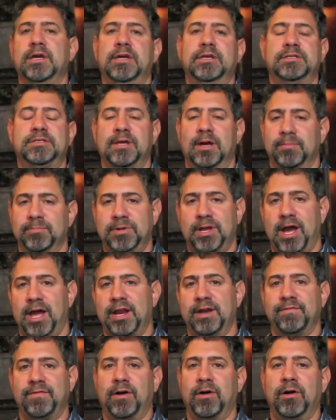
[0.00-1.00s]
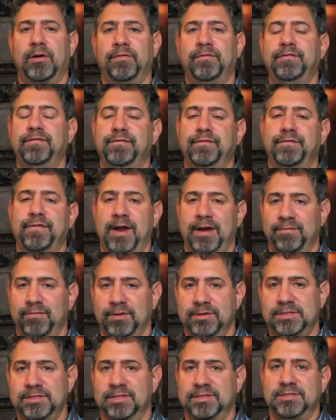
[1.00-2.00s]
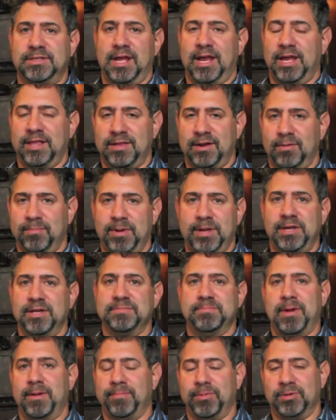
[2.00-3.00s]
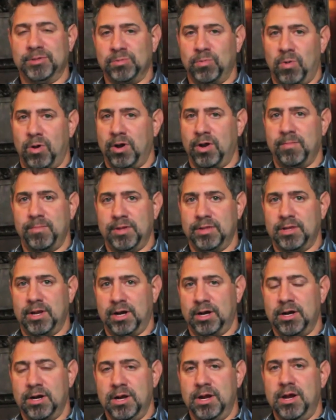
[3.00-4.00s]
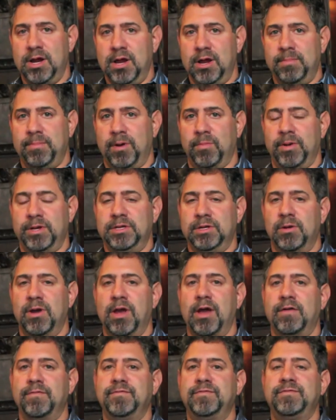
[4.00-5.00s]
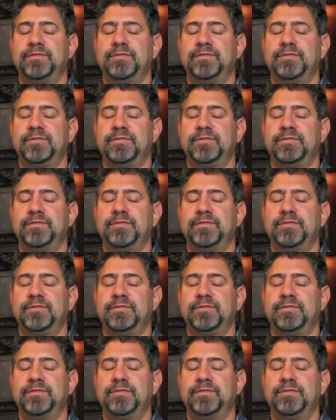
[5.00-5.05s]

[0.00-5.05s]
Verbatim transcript: Some kind of our favorites that stay in there because members want them in there. But we do have